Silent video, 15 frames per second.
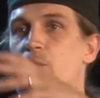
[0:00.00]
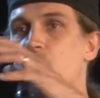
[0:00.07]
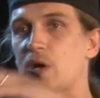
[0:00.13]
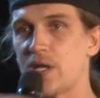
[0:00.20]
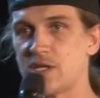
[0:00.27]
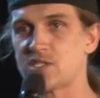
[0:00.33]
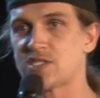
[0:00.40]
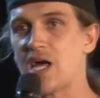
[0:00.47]
We're
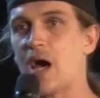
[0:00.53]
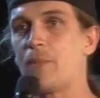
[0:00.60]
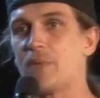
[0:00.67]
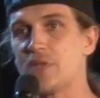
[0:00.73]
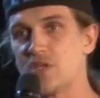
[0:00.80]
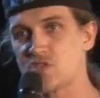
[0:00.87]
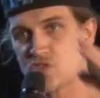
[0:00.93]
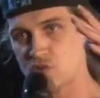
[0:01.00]
going to stop
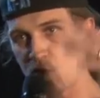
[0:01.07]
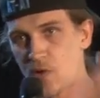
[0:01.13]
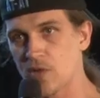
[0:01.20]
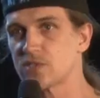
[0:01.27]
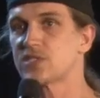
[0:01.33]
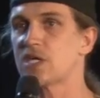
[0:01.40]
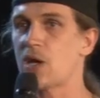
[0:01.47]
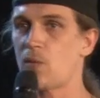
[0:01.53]
in the store,
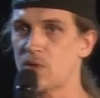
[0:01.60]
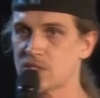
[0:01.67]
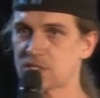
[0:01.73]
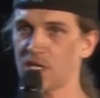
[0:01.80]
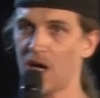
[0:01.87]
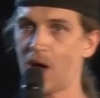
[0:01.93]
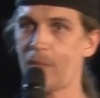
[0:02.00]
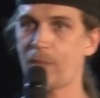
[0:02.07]
say
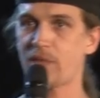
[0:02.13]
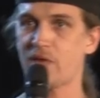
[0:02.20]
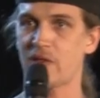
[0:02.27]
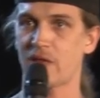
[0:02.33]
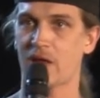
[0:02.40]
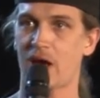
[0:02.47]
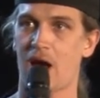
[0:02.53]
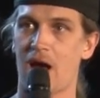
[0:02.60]
what's up to
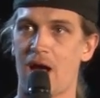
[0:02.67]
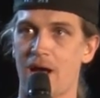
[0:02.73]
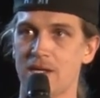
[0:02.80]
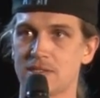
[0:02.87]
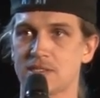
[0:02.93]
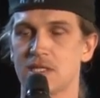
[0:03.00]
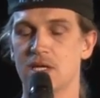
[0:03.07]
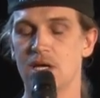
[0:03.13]
the
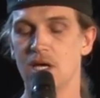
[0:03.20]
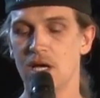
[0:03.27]
guys.